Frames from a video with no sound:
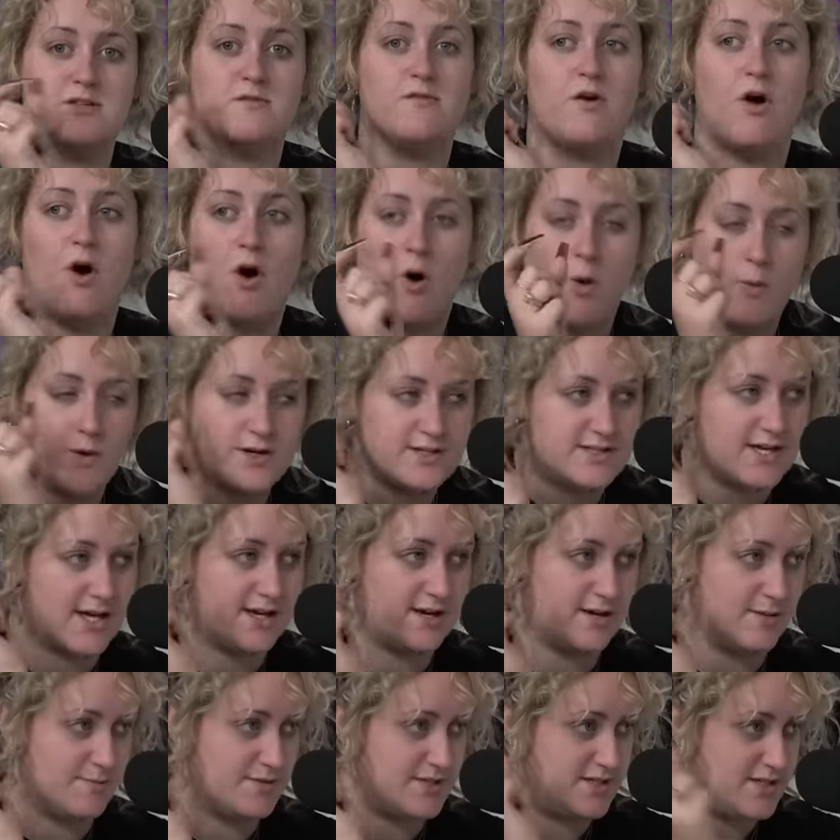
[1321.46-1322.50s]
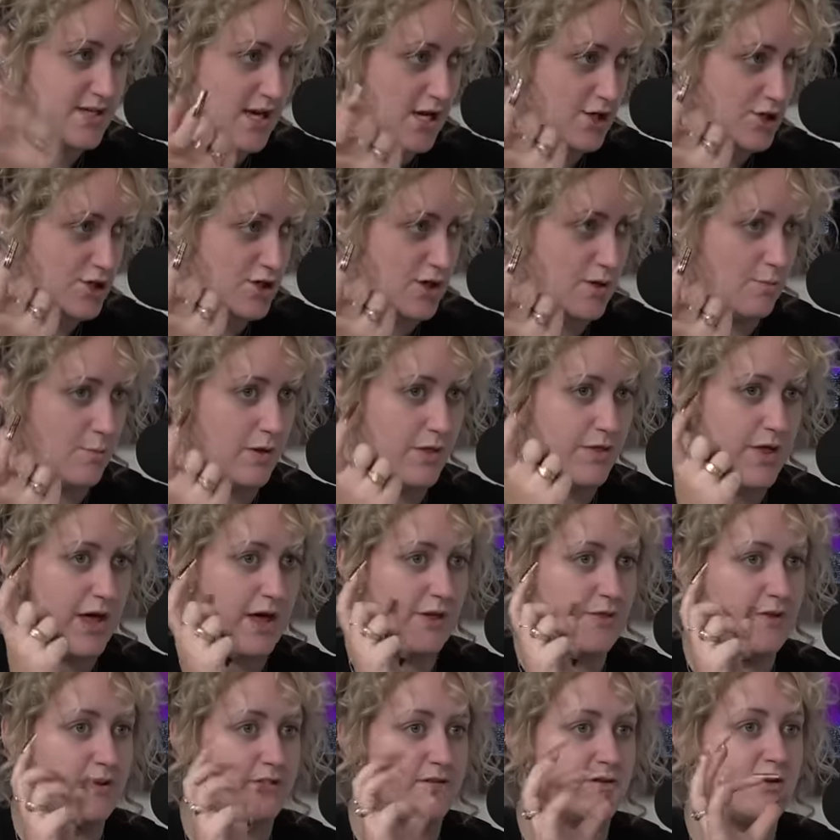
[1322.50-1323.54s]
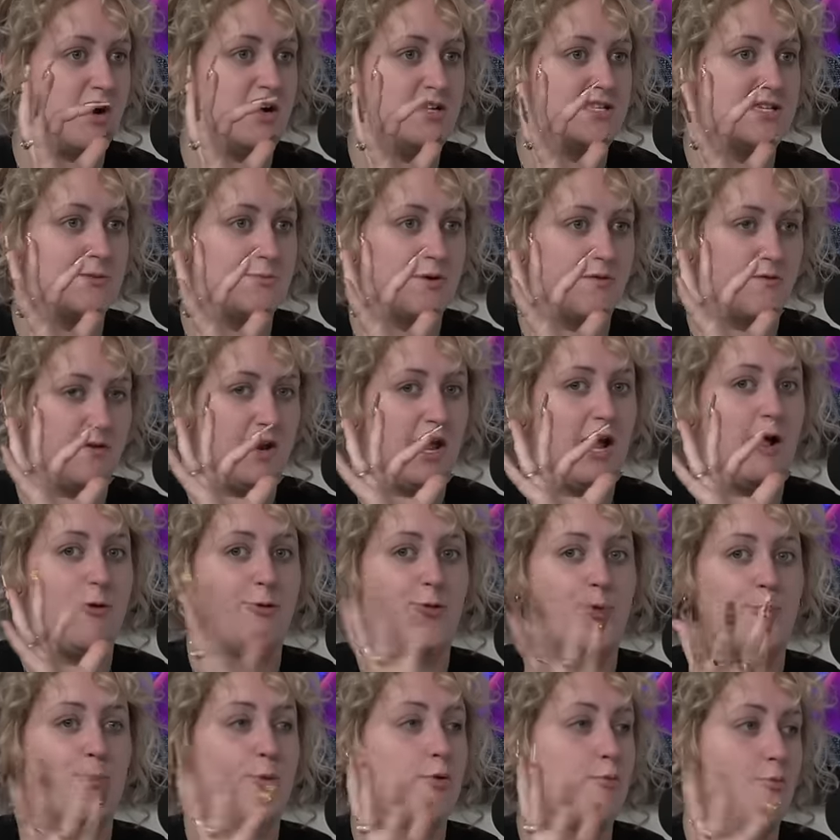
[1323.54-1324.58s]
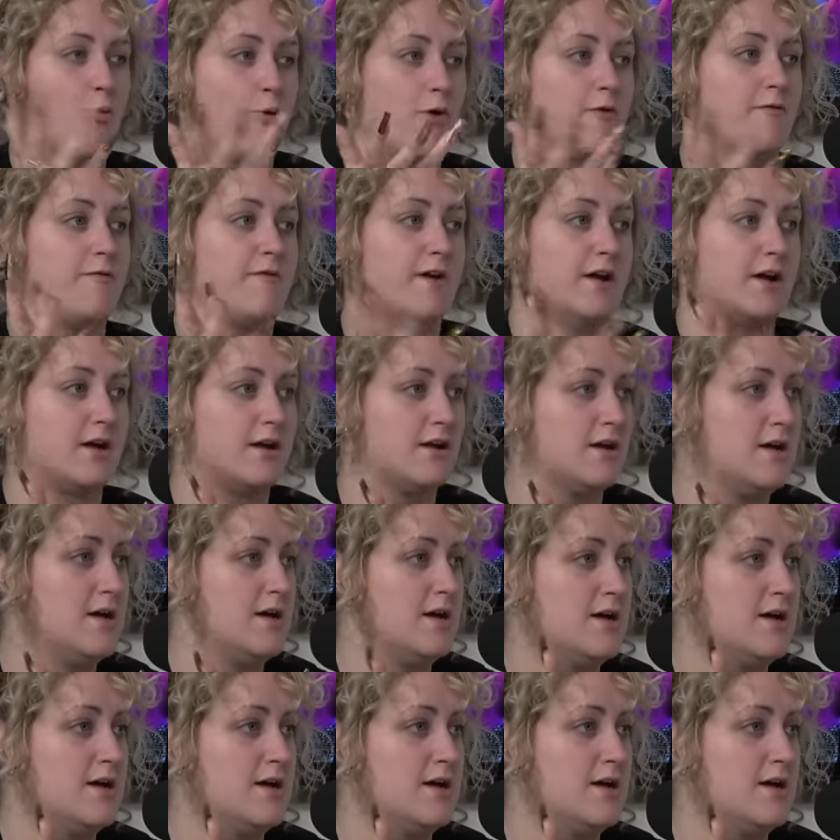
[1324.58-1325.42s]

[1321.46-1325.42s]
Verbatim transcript: have always had an obsession with like this concept of an anthropomorphic